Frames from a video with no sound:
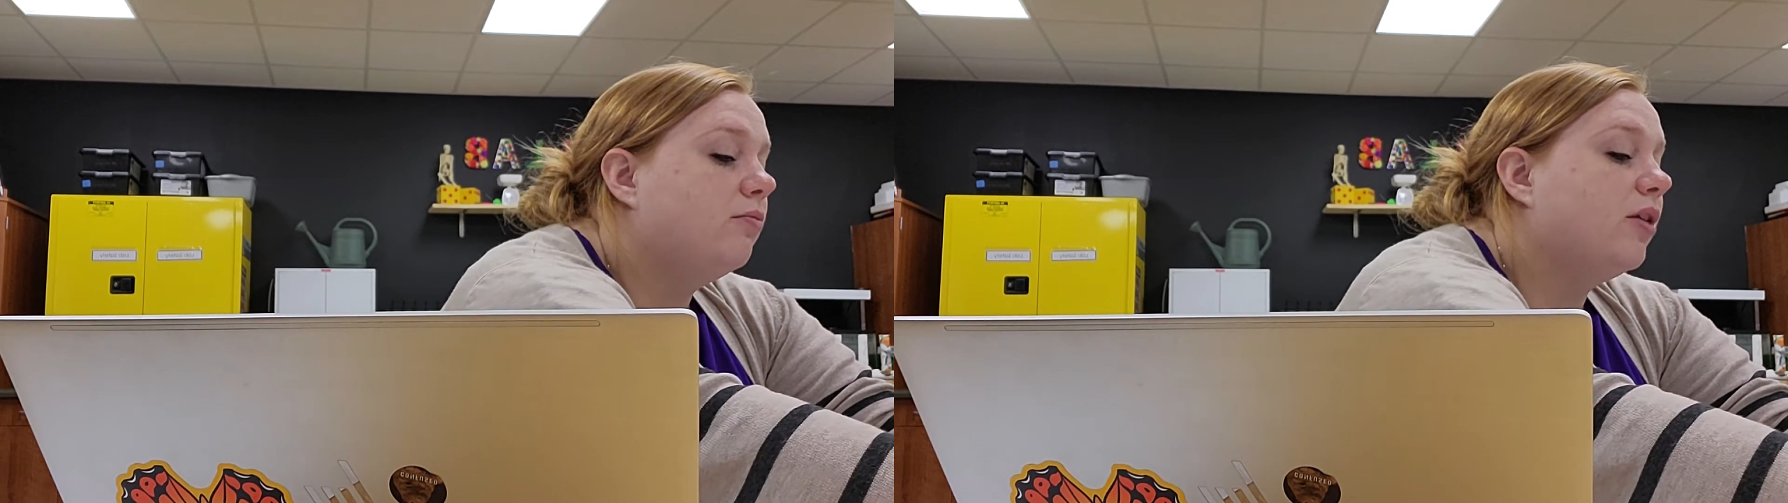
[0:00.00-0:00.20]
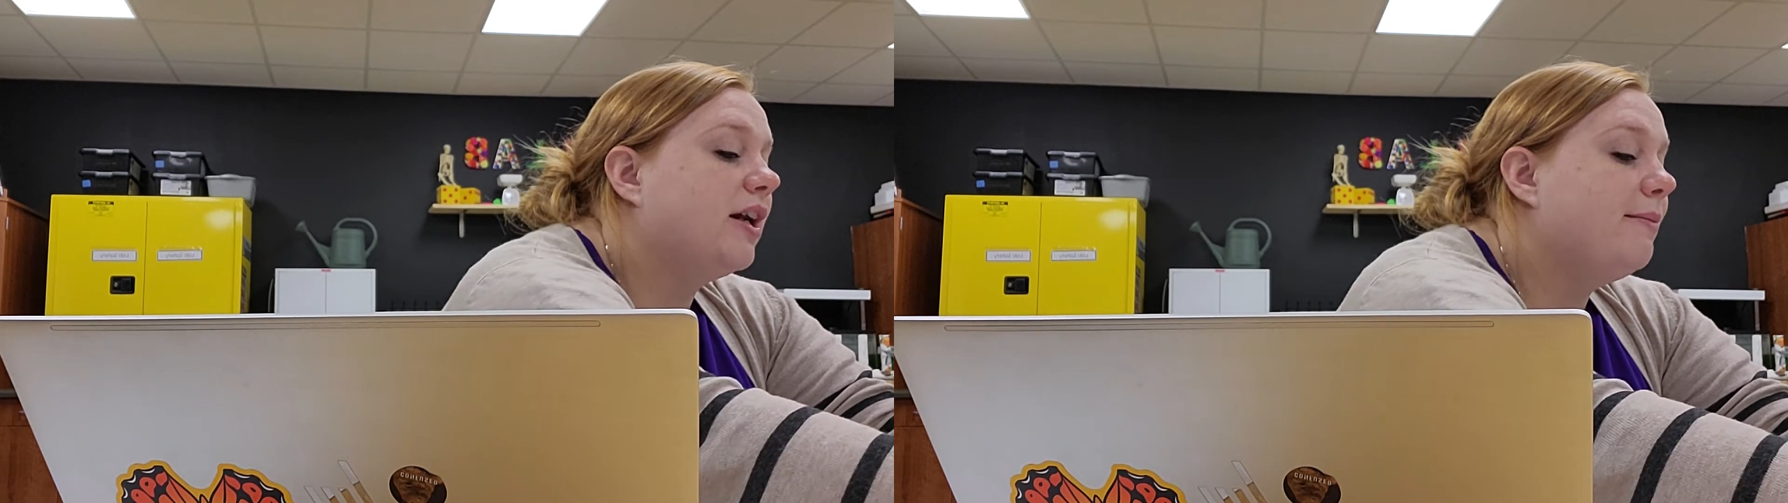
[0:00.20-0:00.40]

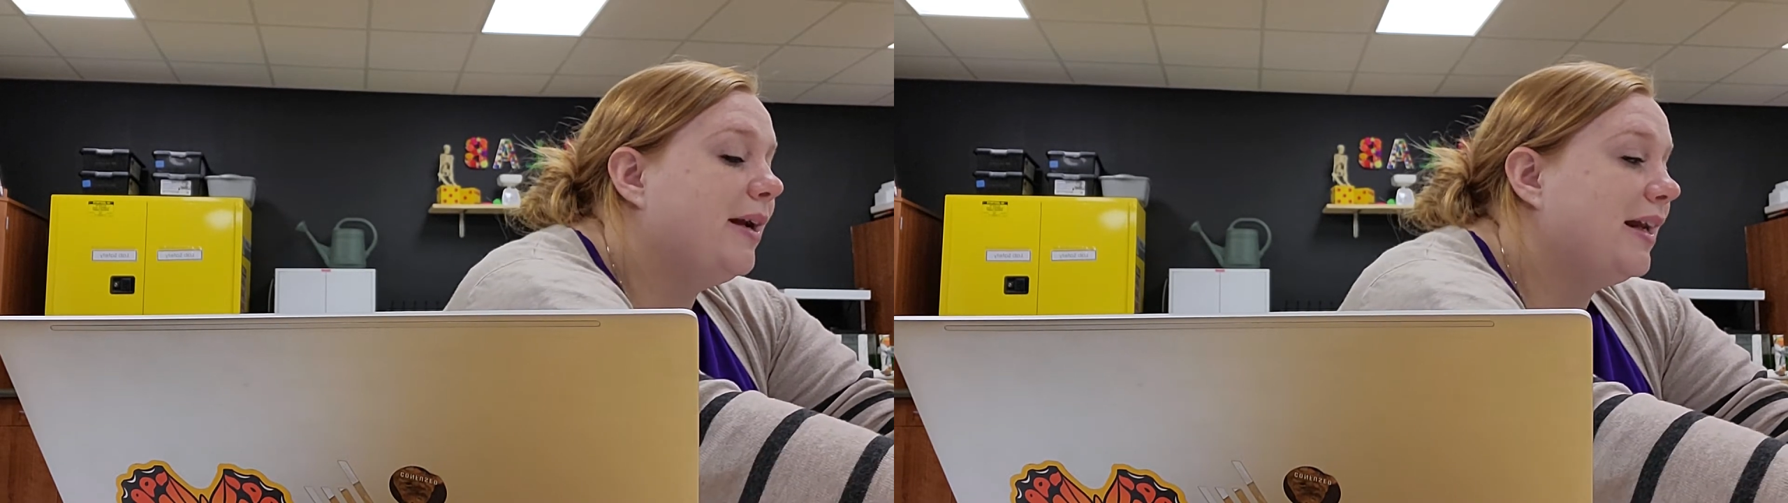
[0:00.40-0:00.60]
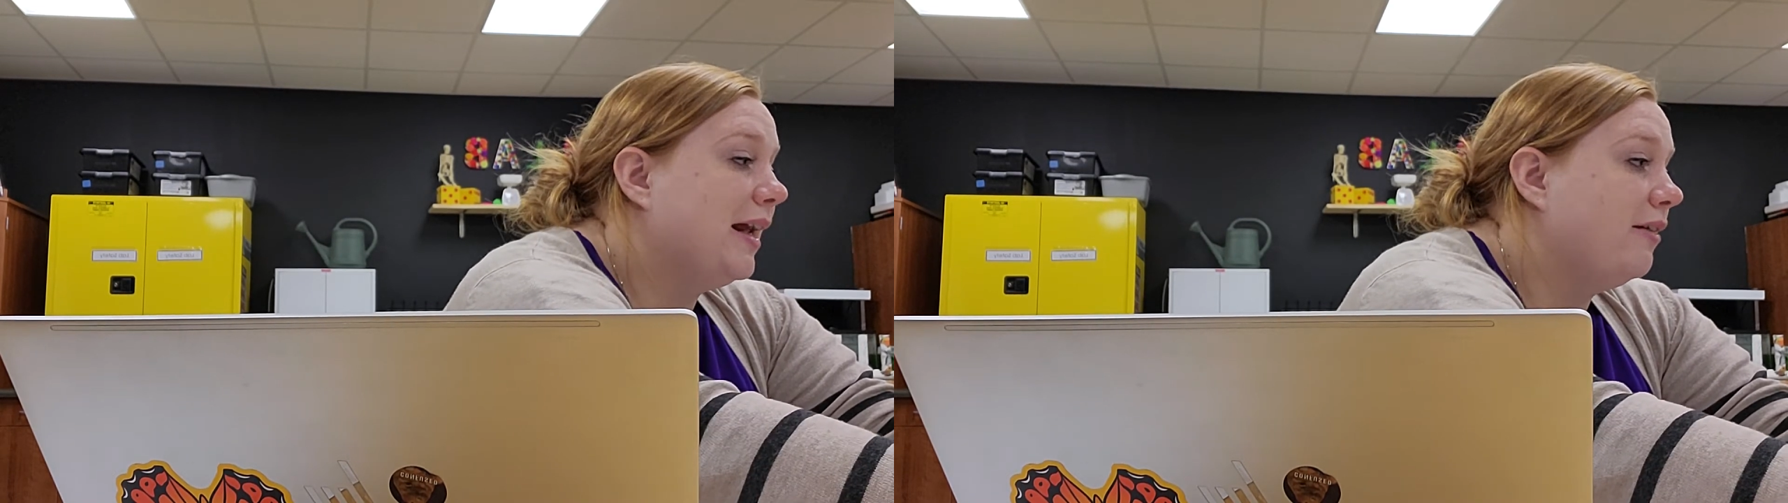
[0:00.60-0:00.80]
we're going to
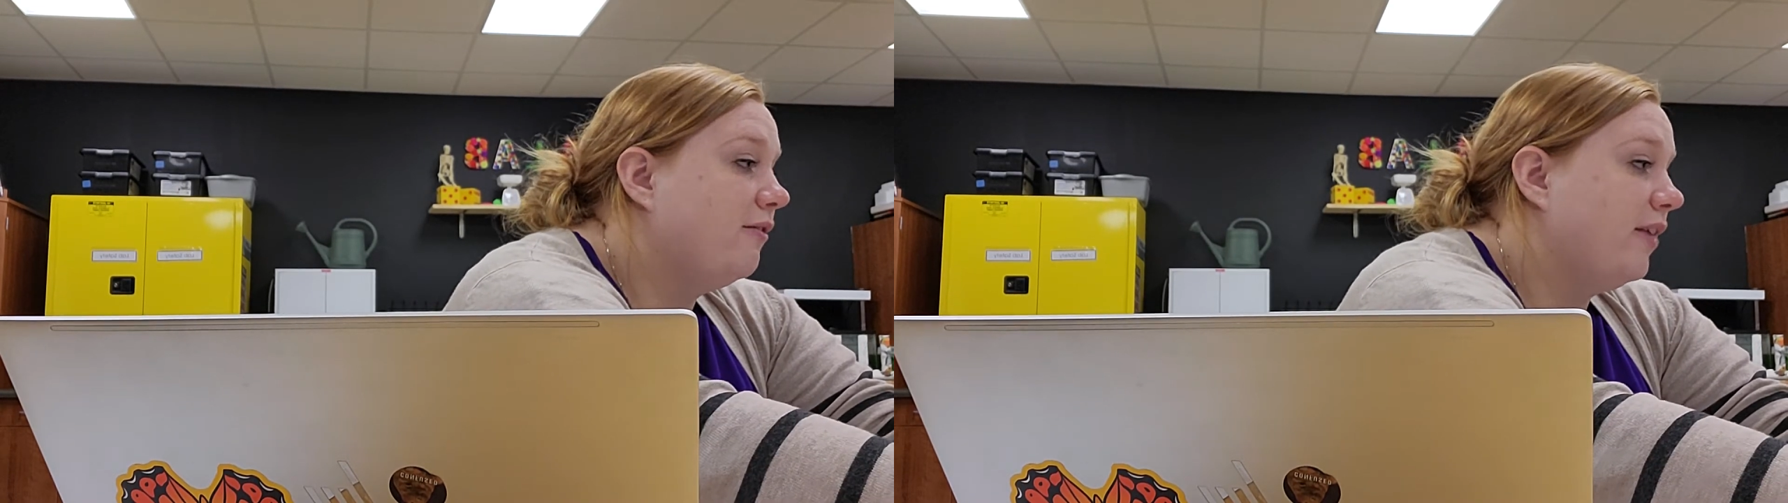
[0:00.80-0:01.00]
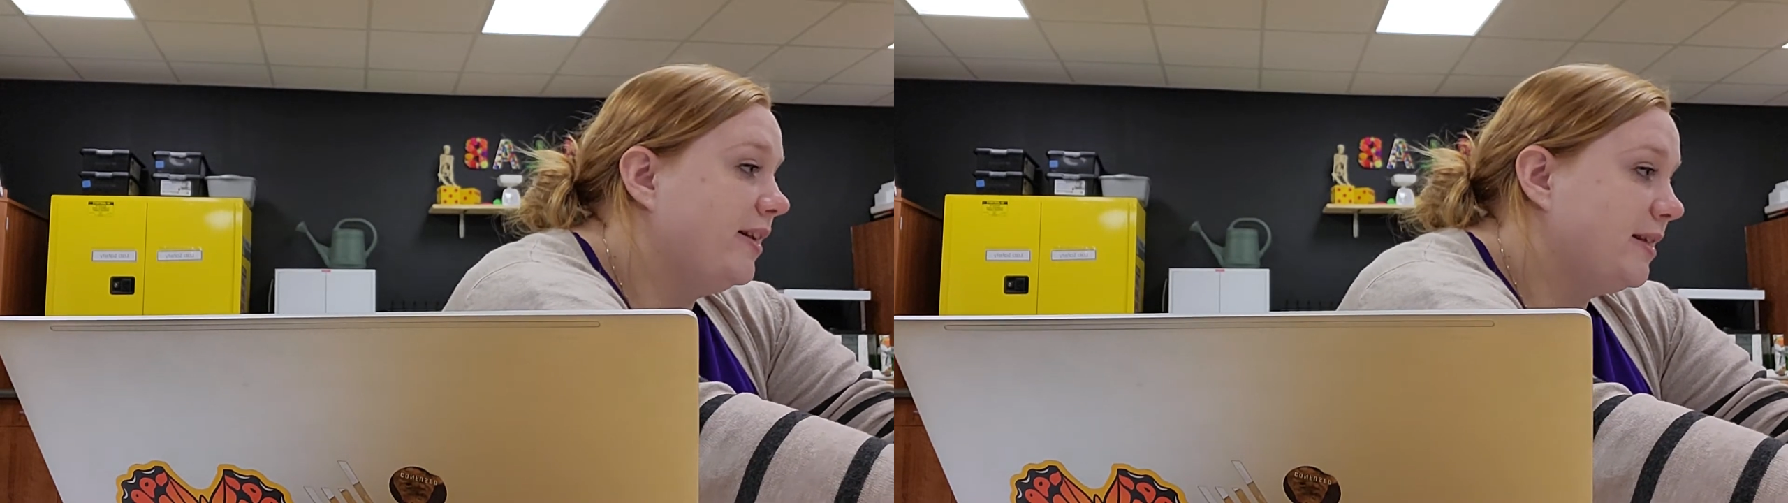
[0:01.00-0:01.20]
make an
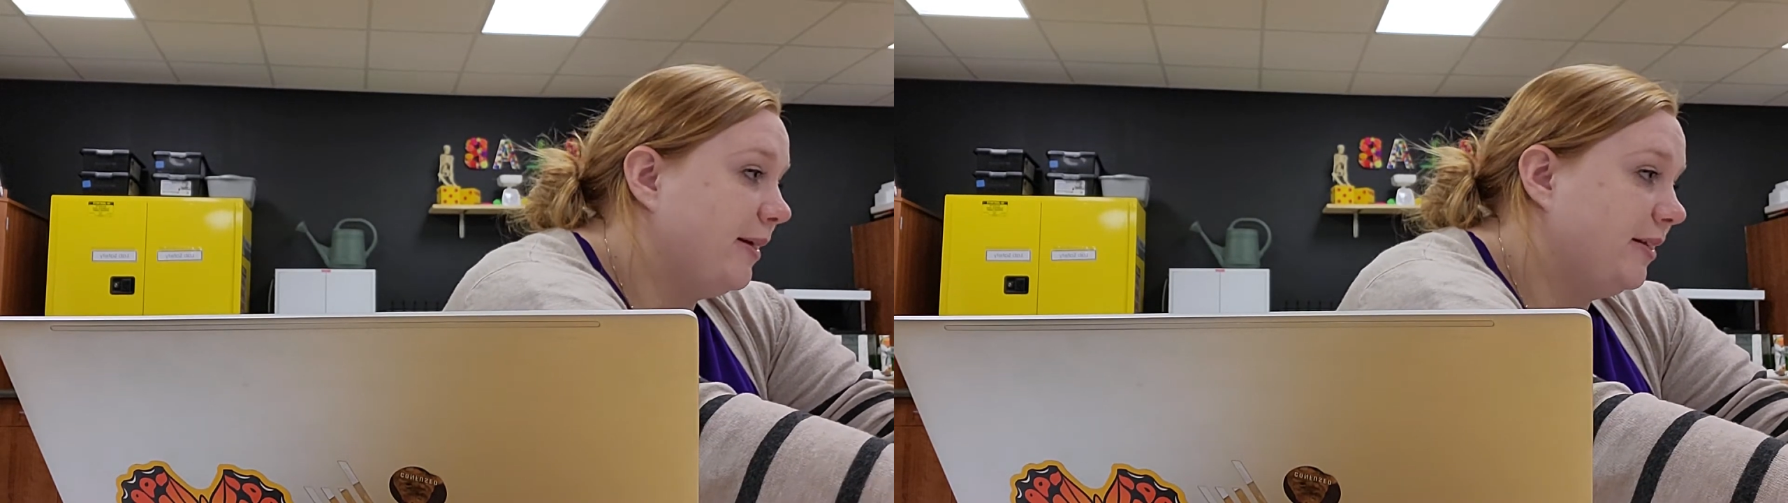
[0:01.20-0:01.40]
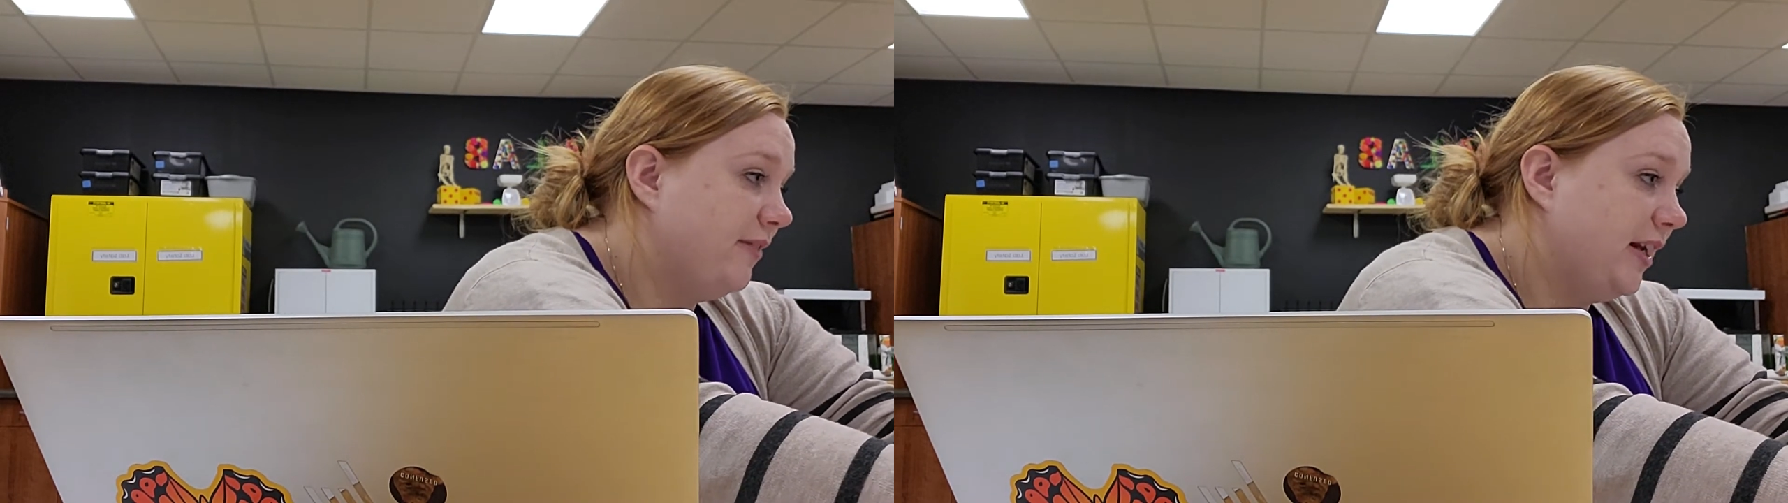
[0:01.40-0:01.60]
inference
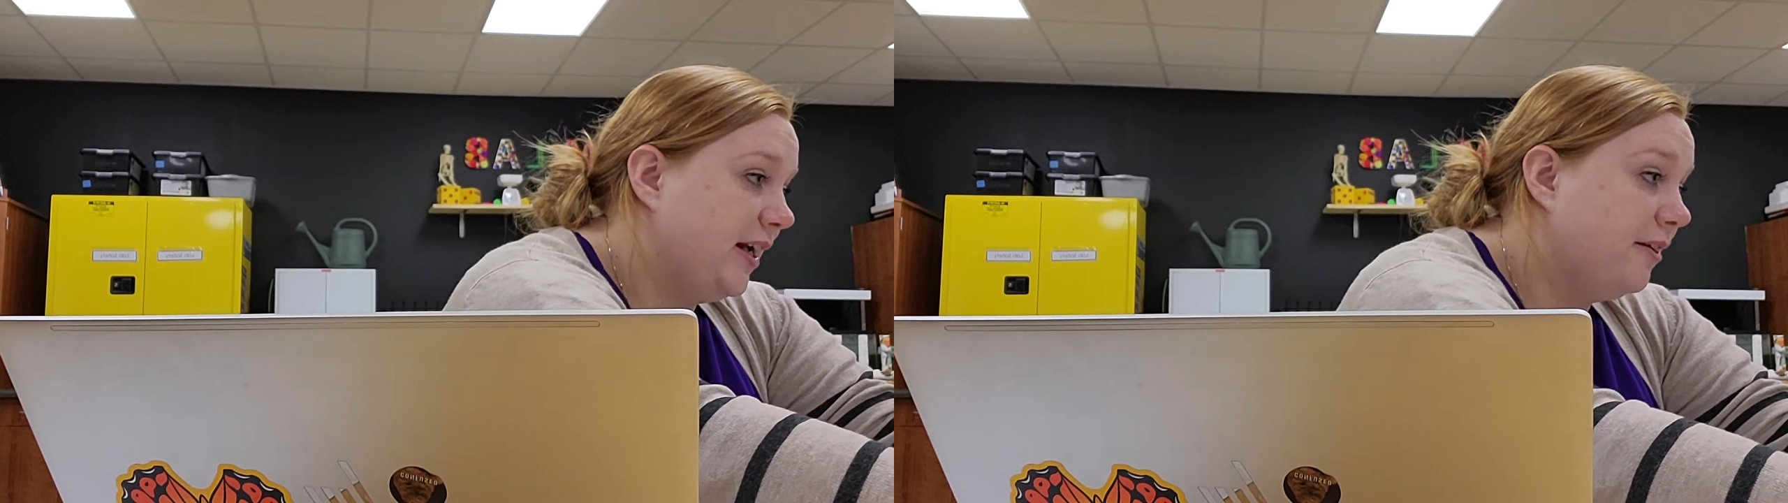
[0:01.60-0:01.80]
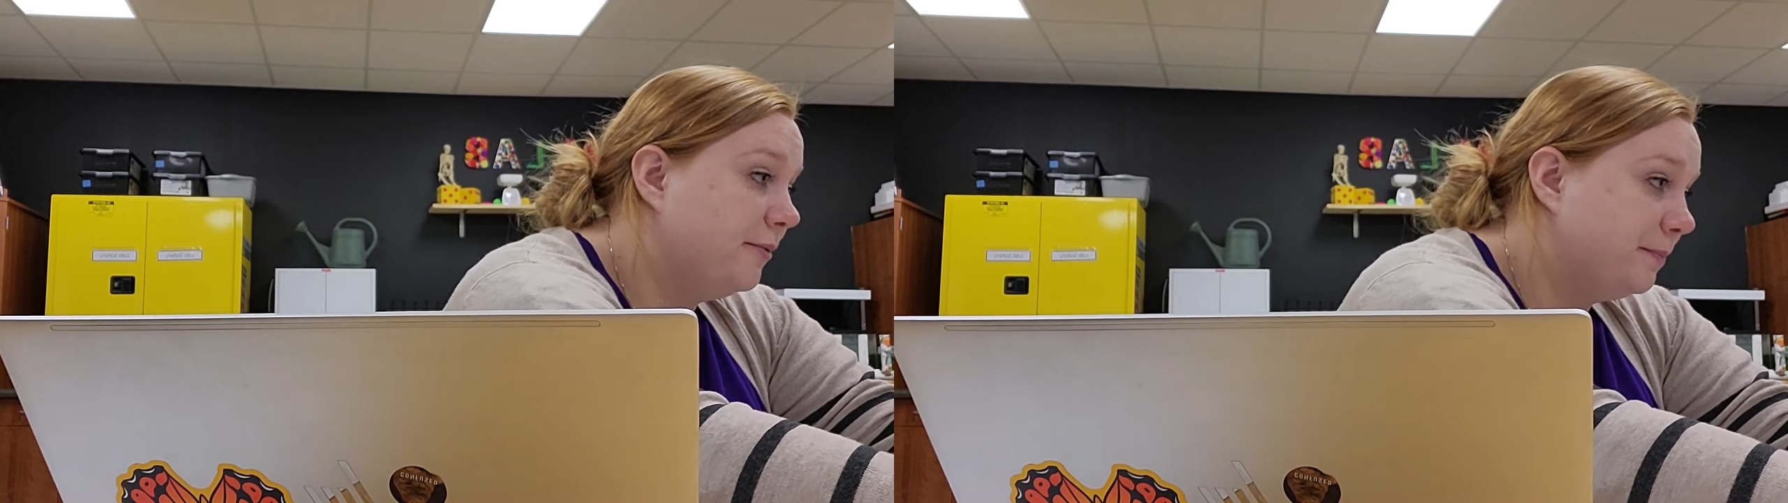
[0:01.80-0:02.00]
about the video.